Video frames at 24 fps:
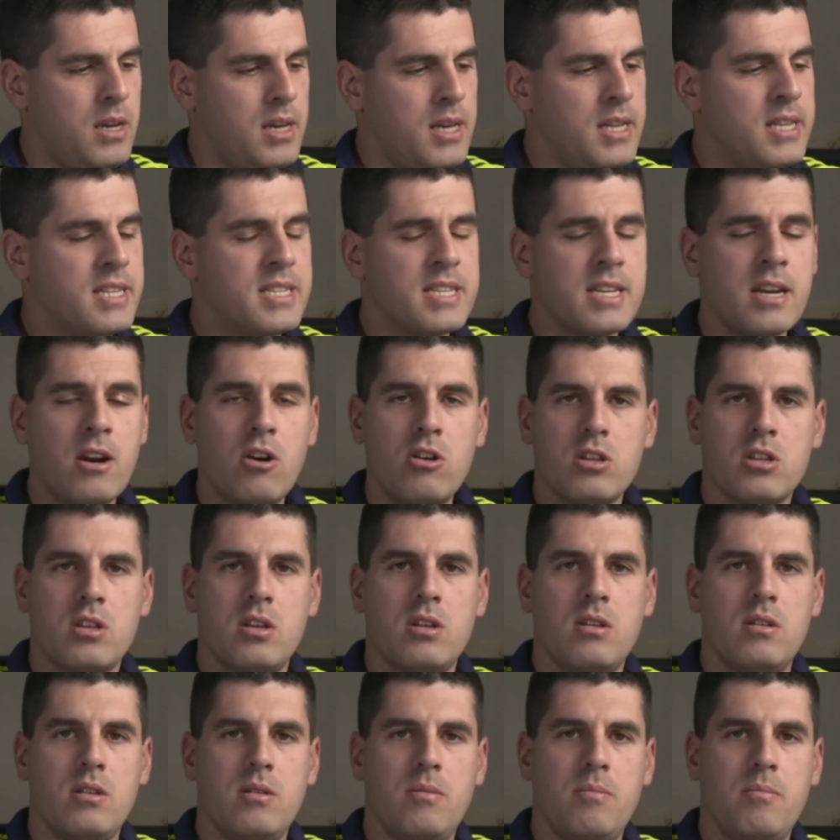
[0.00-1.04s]

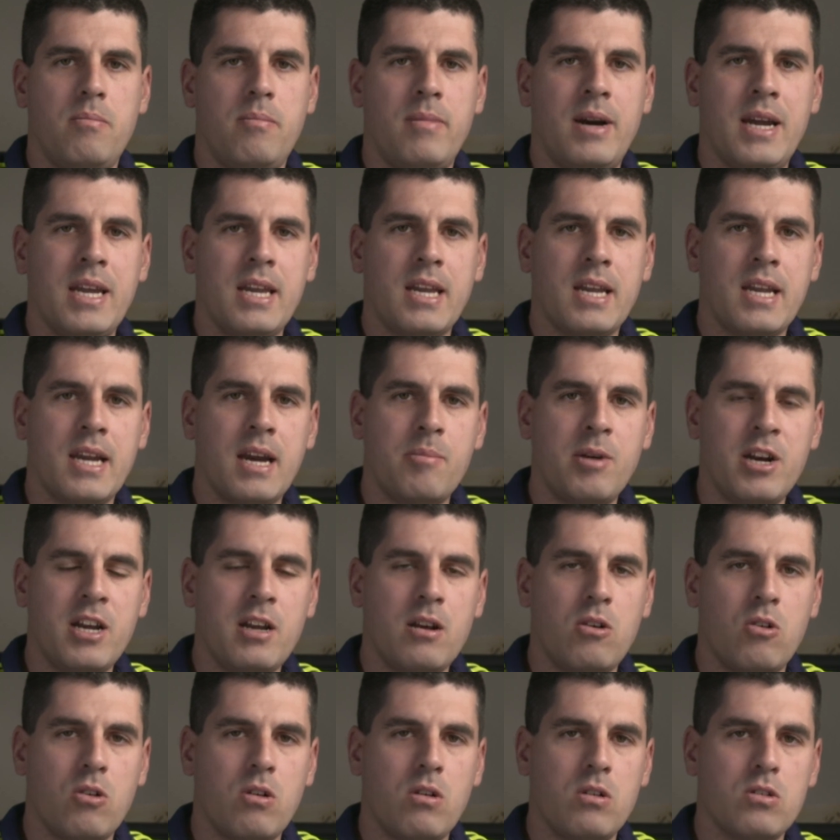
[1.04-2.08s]
insert my
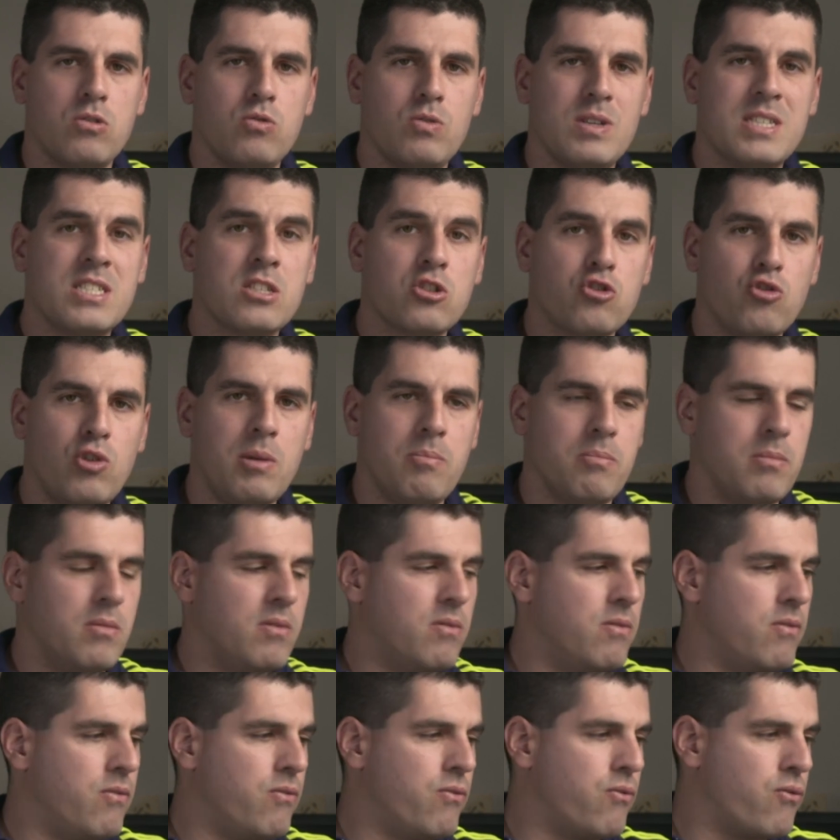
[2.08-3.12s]
camera, or to stream
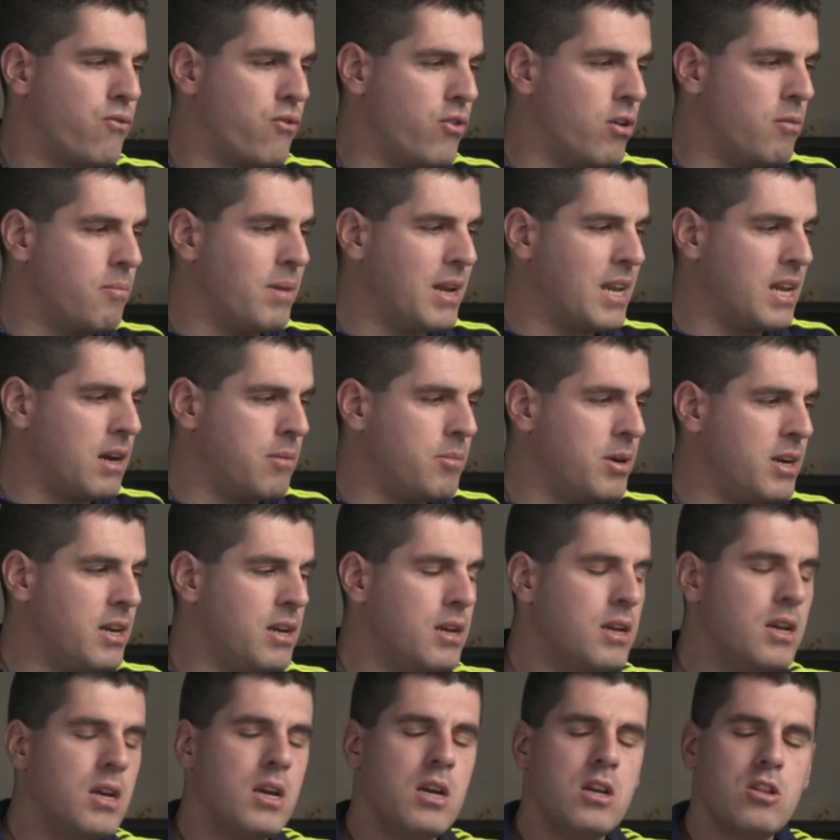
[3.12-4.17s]
from my
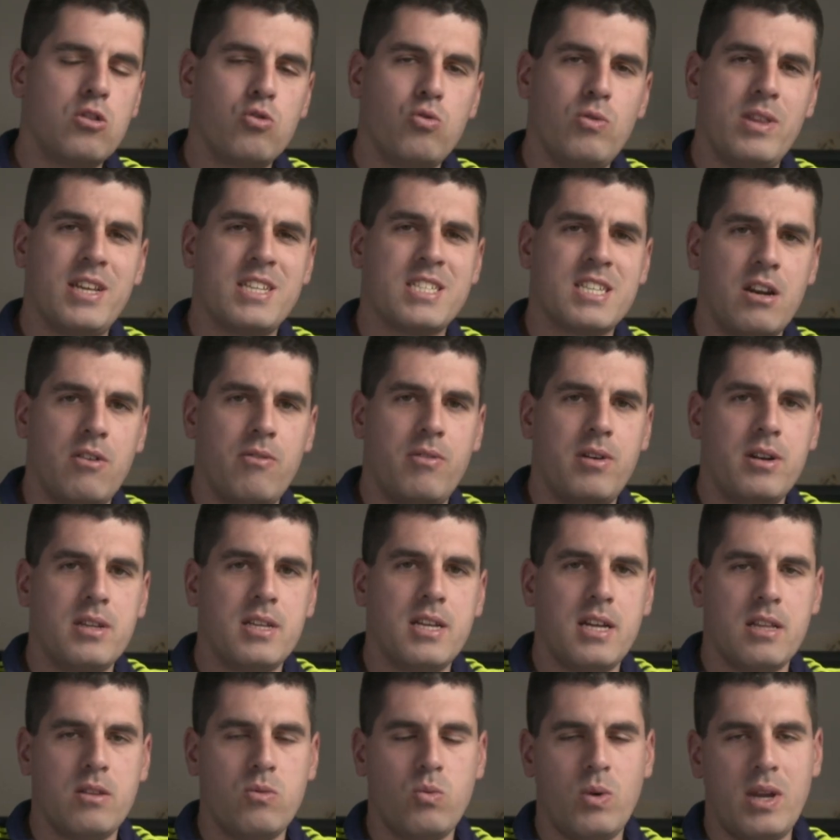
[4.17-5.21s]
camera to the server
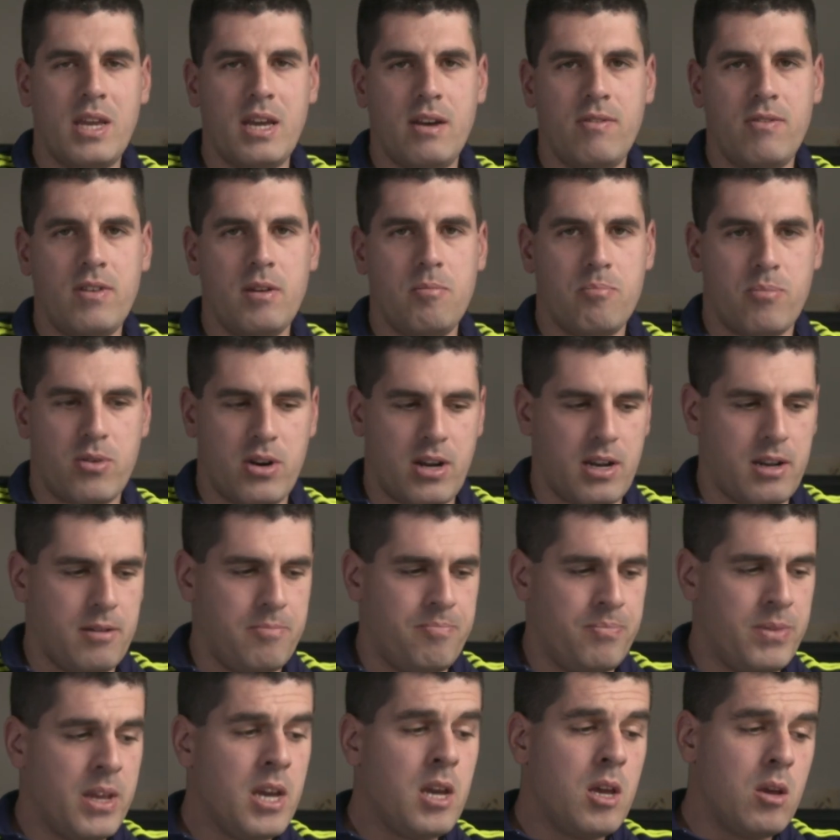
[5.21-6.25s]
that we have in Prague.
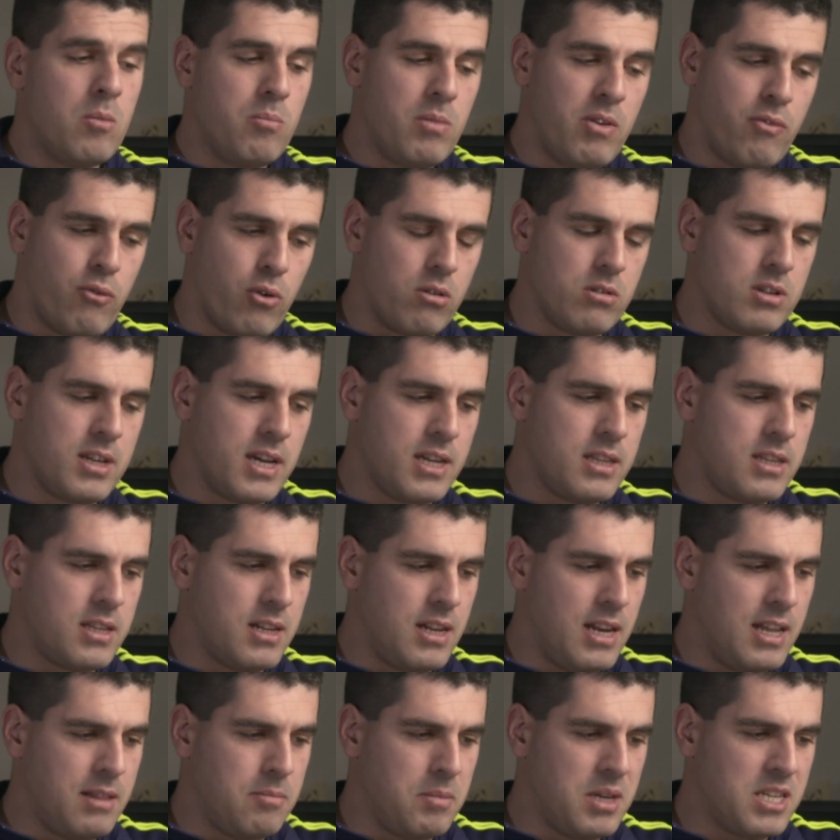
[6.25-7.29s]
Before
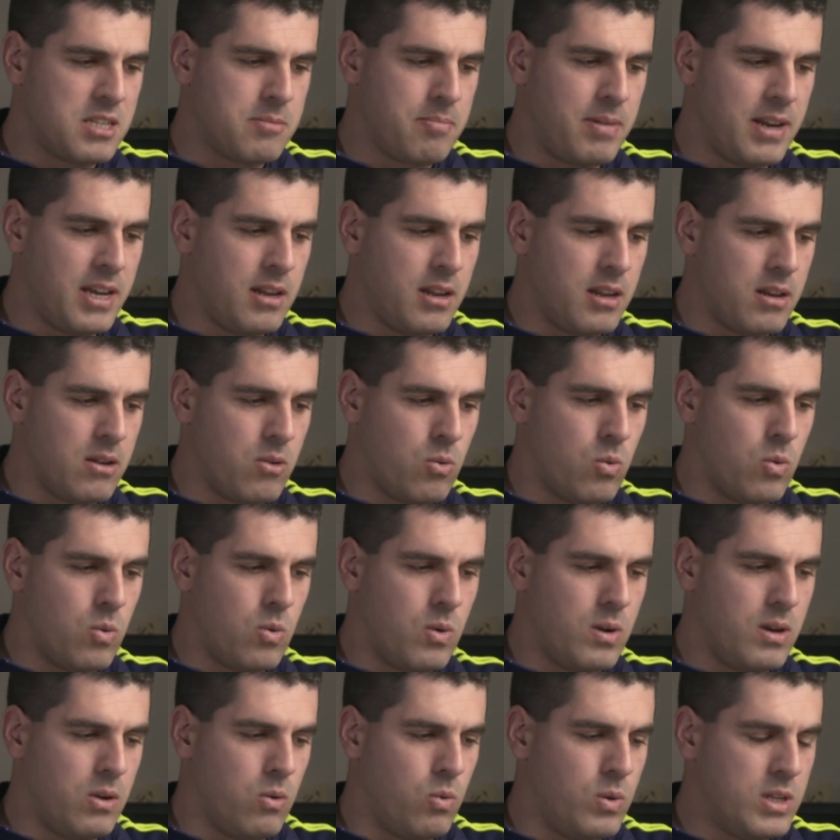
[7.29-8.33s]
that, let me explain
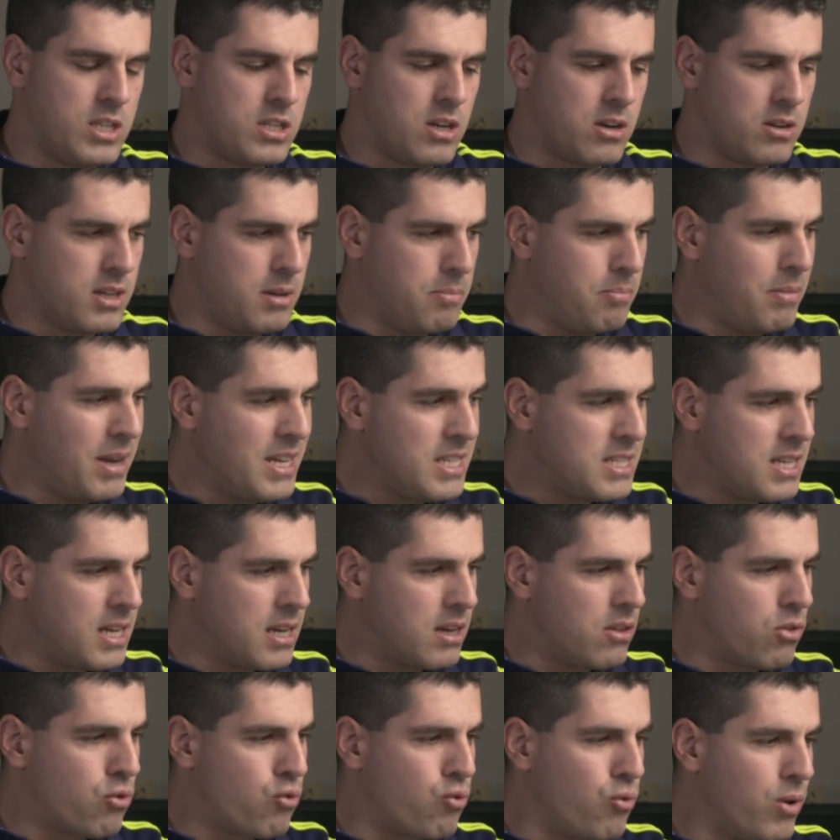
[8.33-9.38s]
which are the
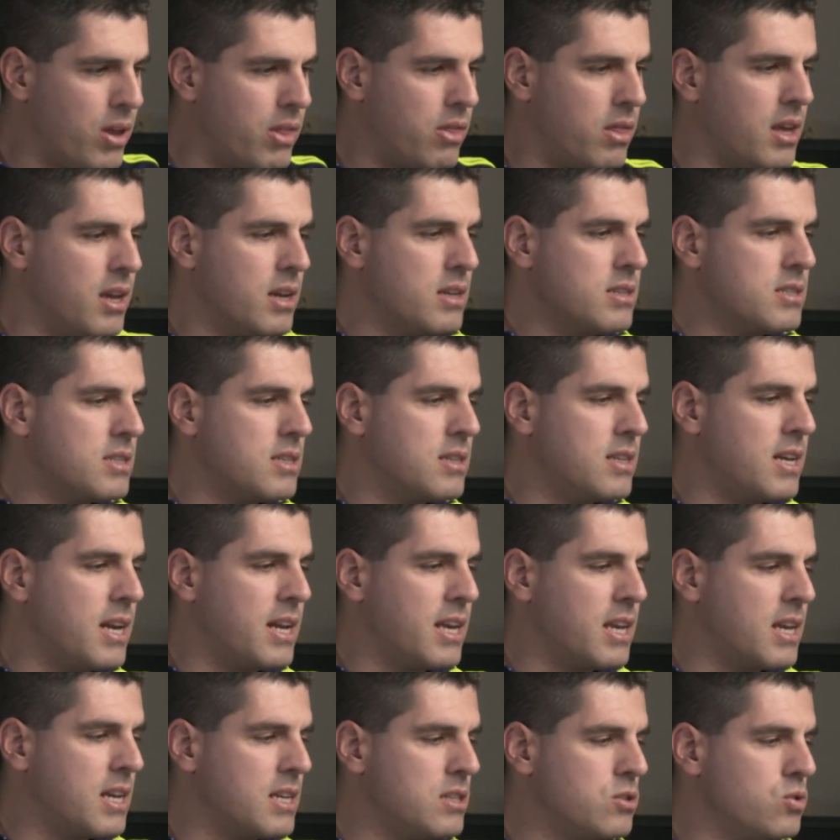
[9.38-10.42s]
basic three things that
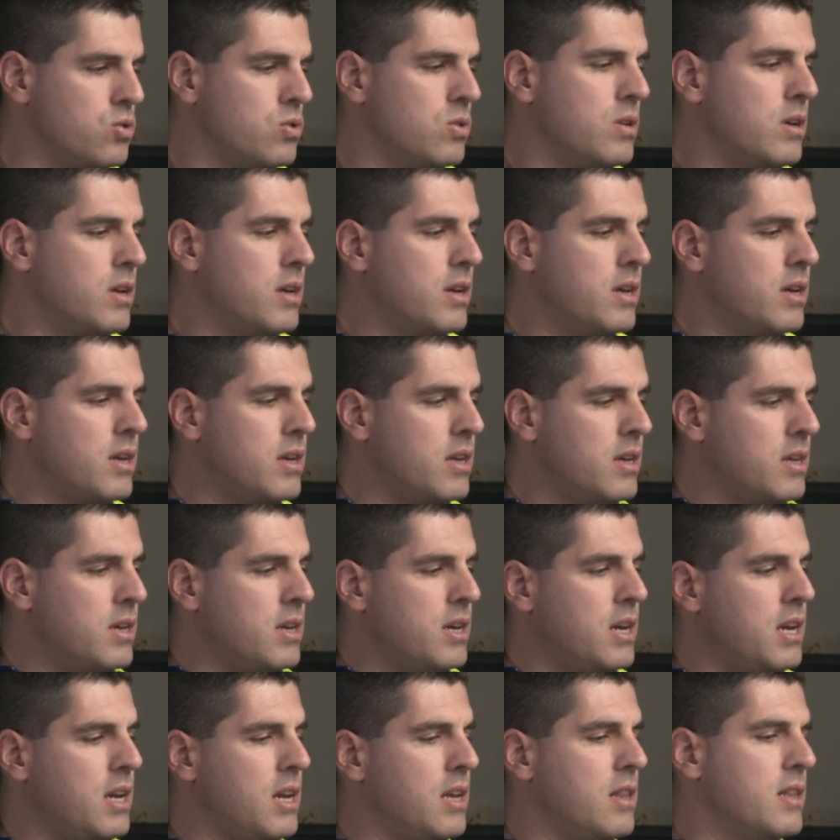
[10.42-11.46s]
I can do
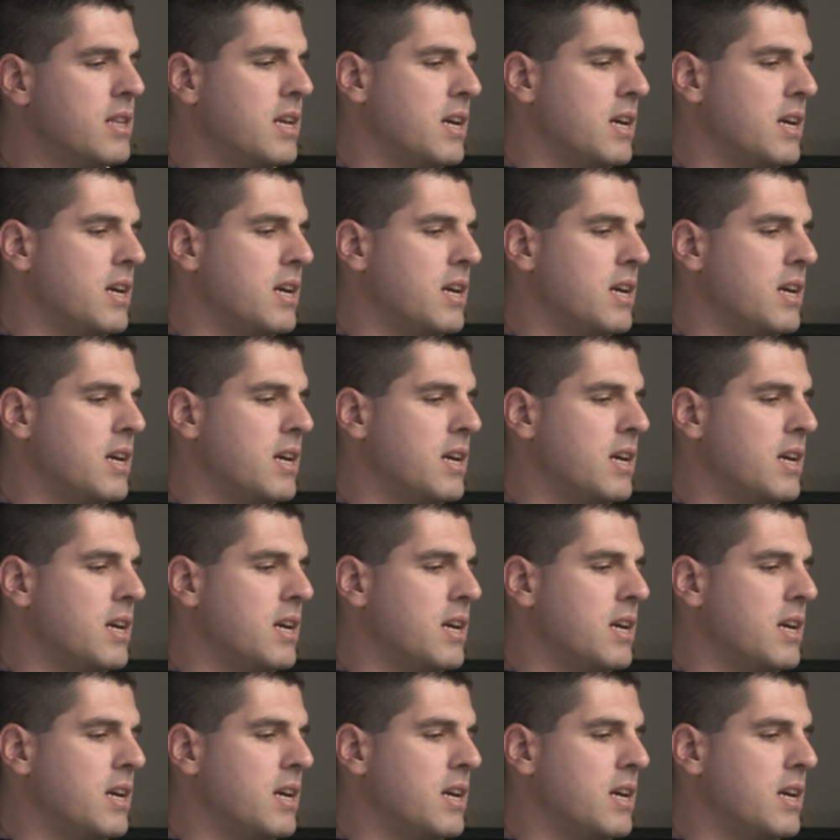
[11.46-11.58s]
in